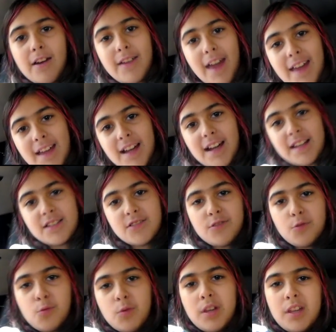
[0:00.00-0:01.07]
Okay guys,
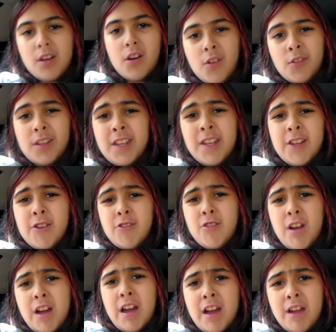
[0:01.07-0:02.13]
we are
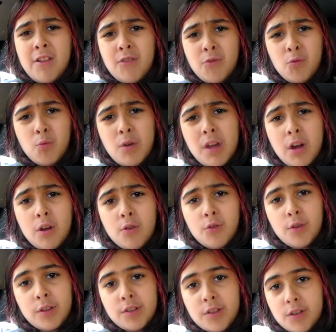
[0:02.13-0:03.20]
here and we are
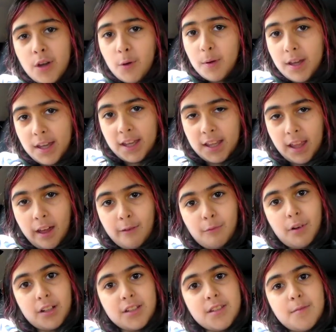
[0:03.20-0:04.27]
going to go in
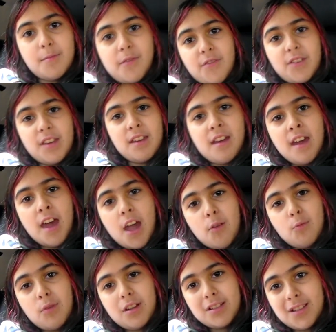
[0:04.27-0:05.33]
and watch the movie
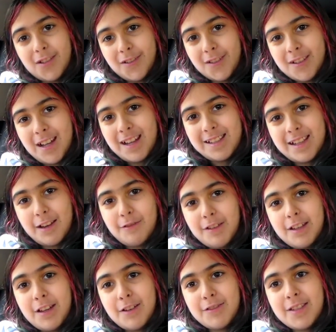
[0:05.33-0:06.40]
and we'll tell you guys how
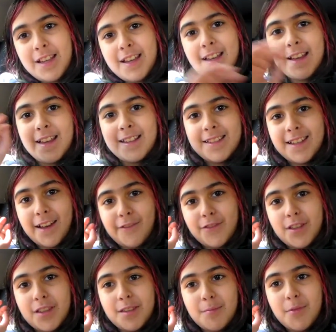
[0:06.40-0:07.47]
it goes. See you
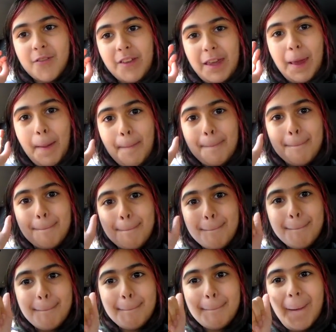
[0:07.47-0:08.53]
after the movie.
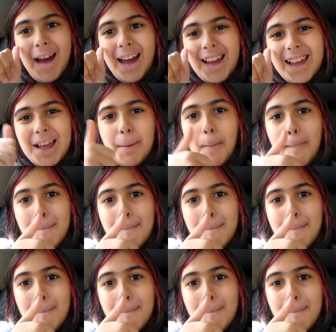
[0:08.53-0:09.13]
Bye.